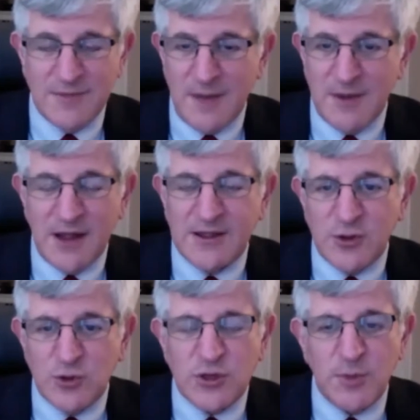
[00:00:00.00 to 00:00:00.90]
I mean, I
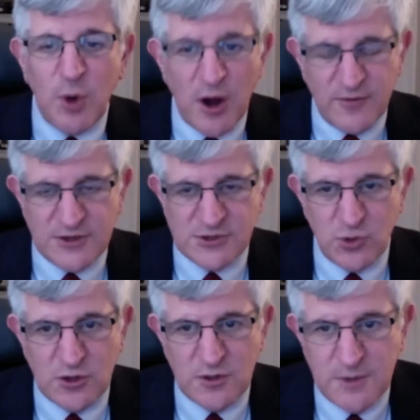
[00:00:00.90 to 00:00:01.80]
do think part of it is
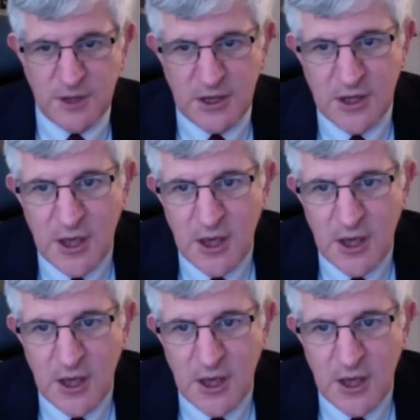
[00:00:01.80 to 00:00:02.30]
going to be